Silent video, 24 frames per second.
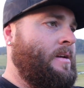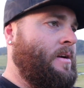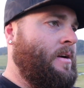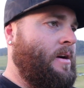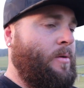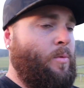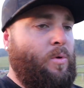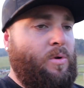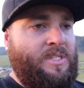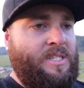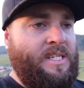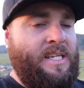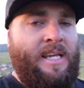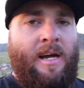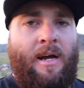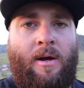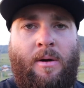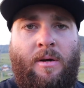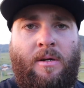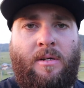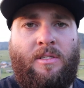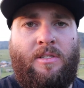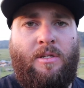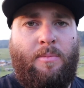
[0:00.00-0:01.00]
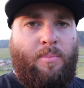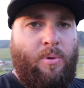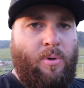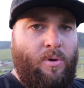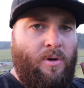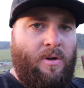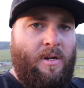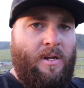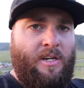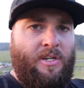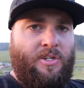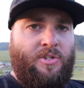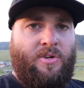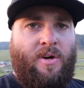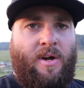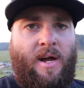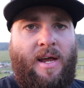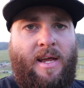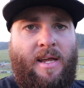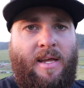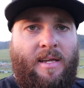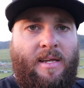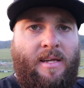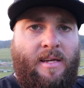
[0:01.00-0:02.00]
I wasn't going to put a
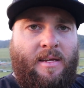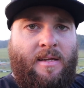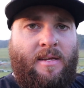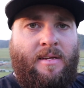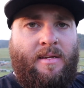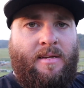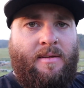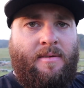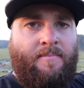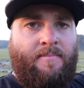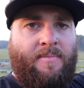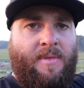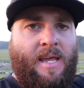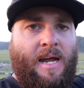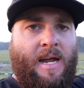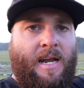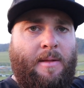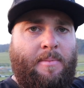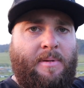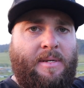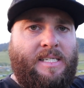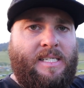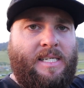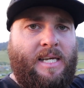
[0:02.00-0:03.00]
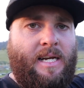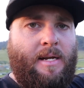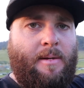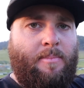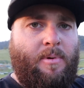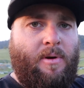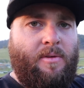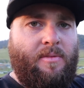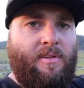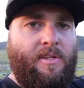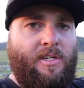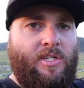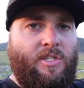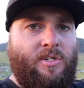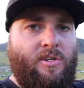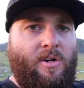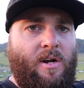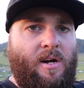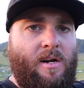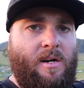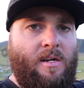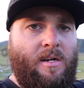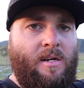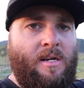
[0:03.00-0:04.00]
tray canopy setup on this
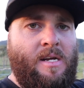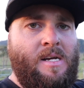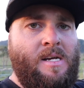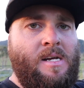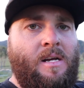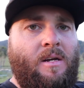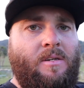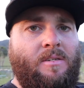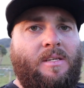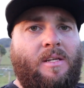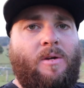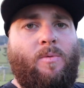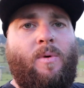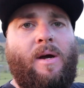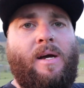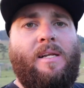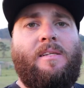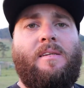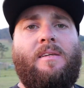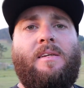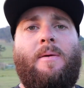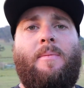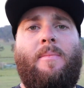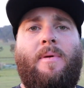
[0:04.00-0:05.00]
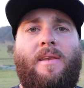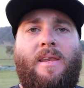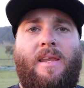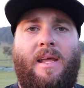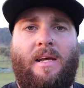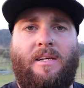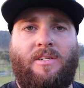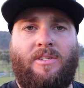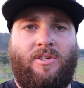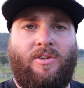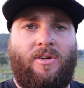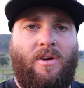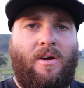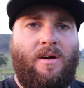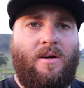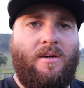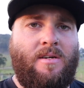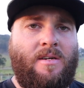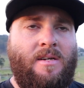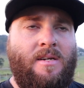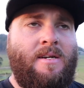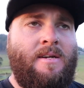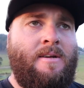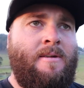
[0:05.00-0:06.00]
truck. I was going to wait until I get my next
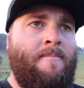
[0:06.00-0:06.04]
truck.